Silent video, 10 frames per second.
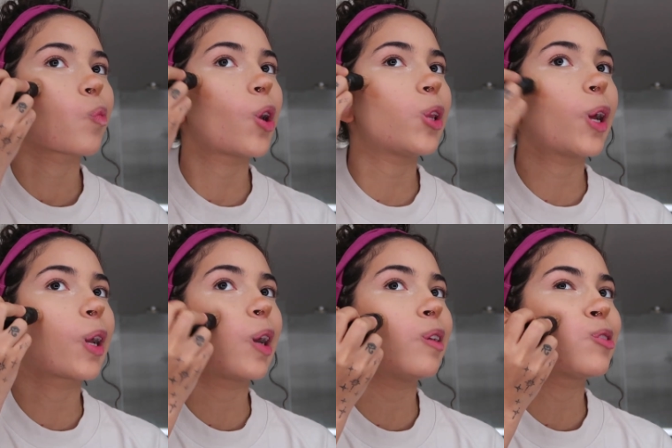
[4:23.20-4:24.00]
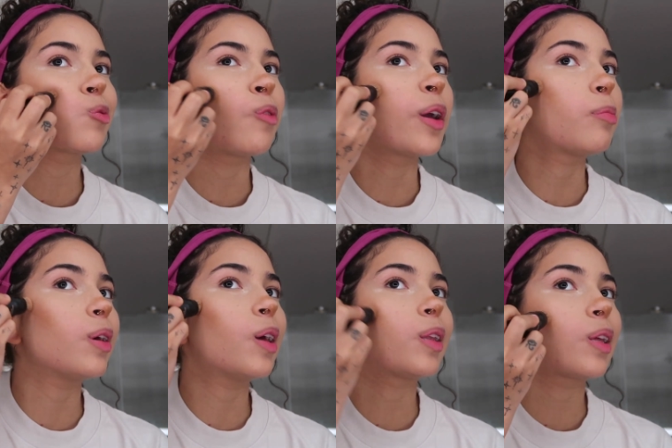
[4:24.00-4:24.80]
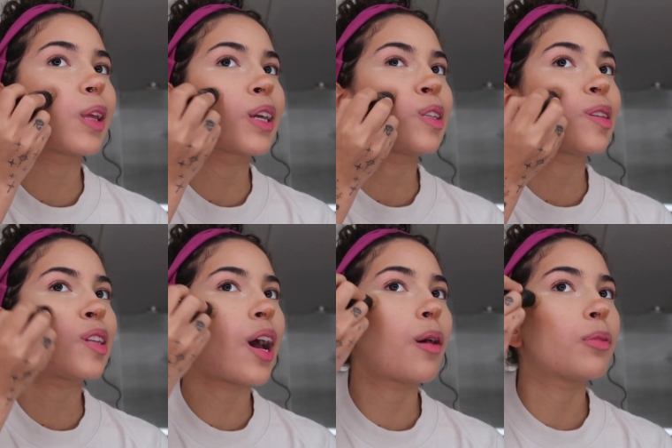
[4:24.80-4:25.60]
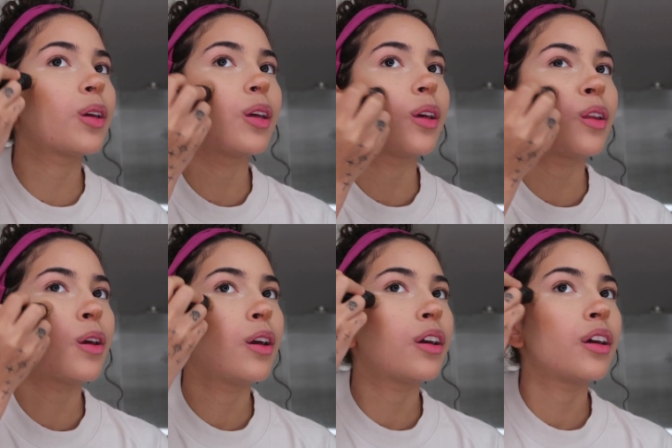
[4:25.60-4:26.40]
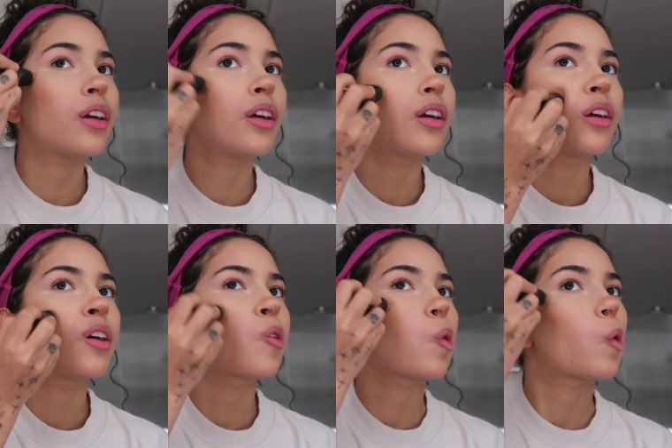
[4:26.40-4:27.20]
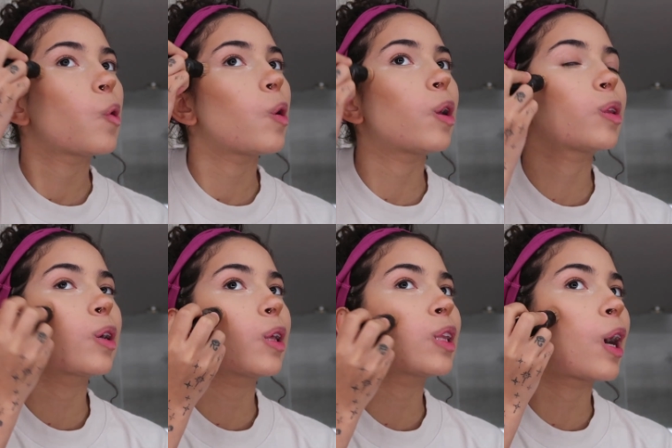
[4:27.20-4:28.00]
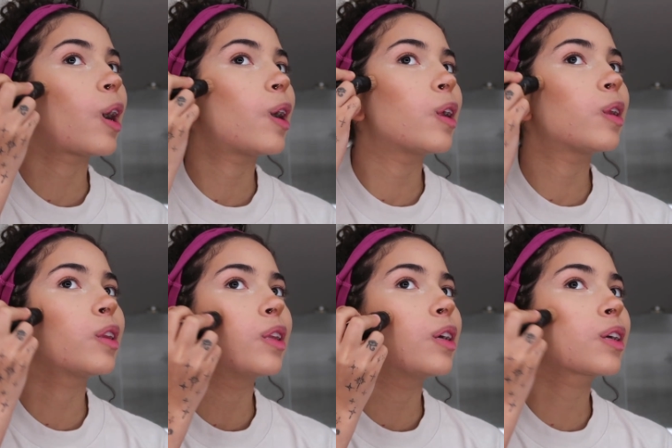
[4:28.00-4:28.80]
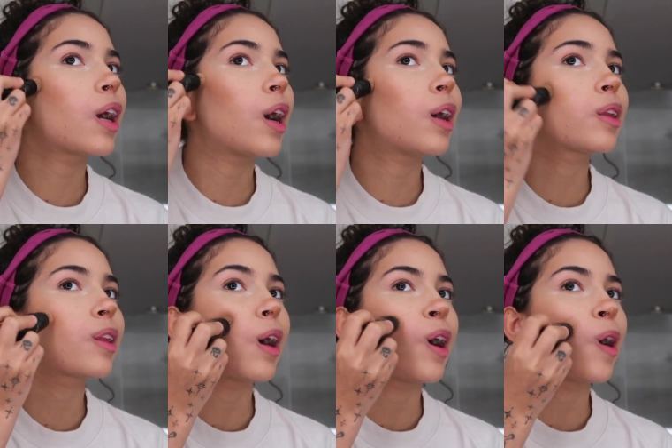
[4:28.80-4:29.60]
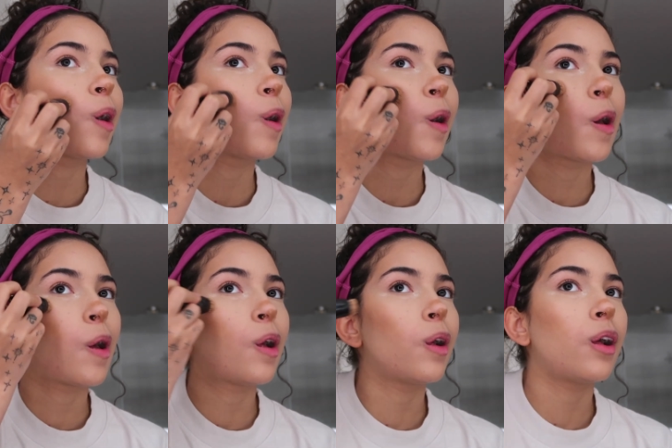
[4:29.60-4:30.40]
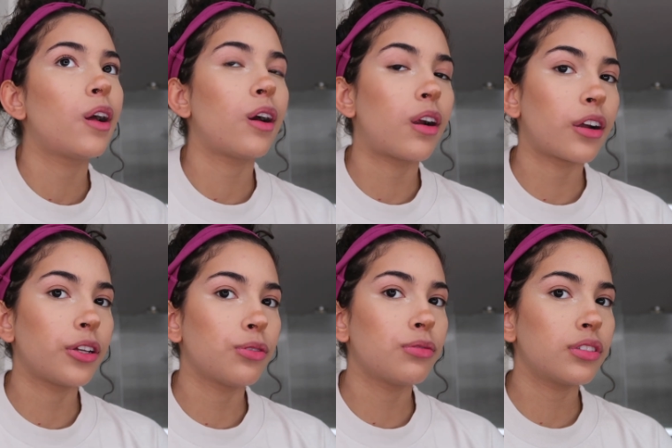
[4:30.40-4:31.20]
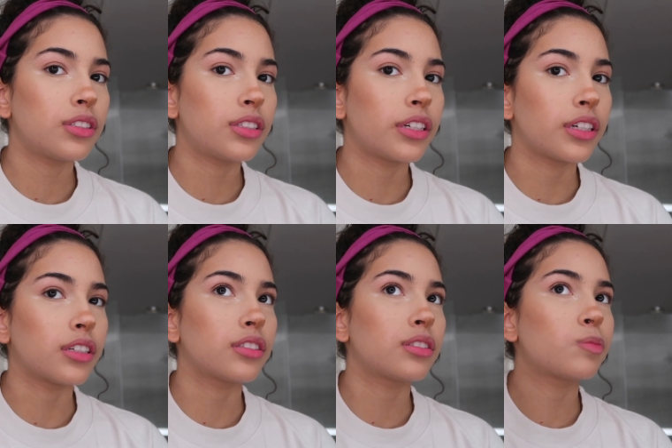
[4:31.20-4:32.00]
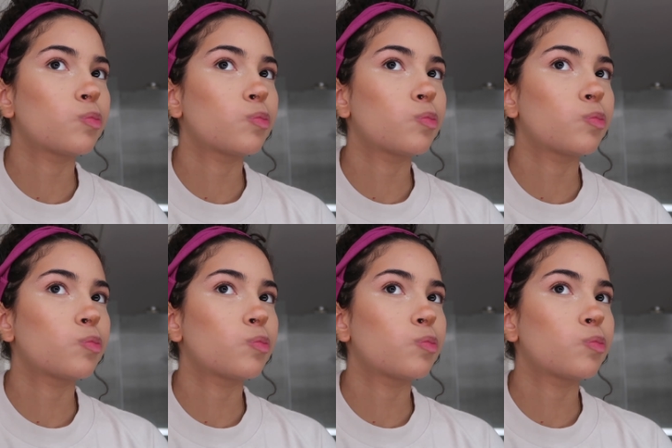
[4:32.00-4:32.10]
And then I kind of swipe it and then, like, dab it in. And look at that. Look at that. Are you serious?